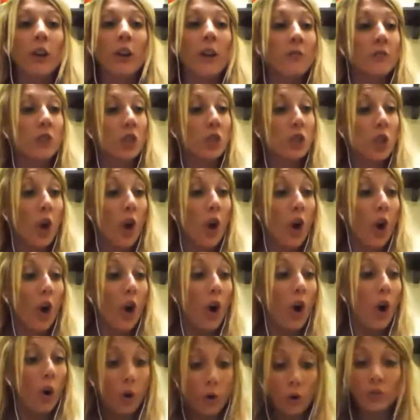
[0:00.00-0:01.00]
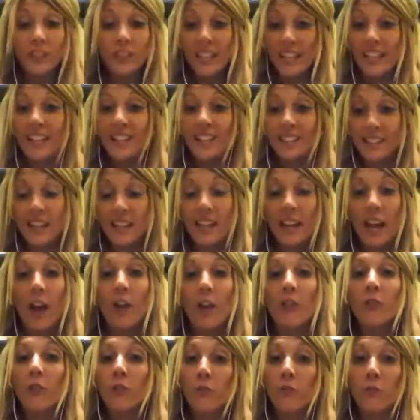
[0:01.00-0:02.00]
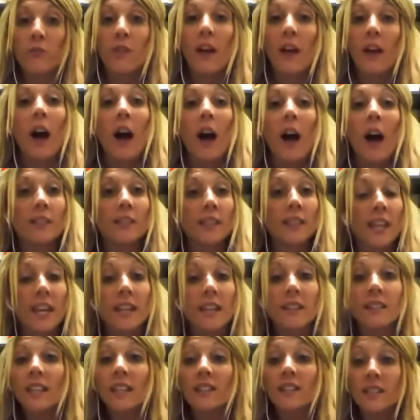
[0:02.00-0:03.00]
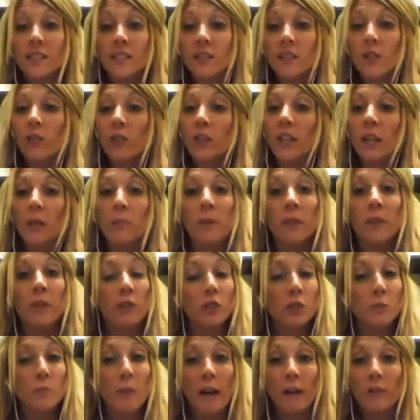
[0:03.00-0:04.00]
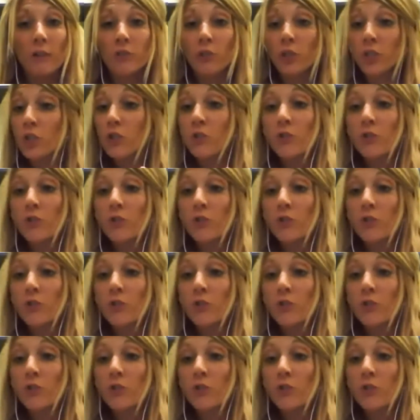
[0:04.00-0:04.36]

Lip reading: of just holding it together through the holidays and still keeping those boundaries.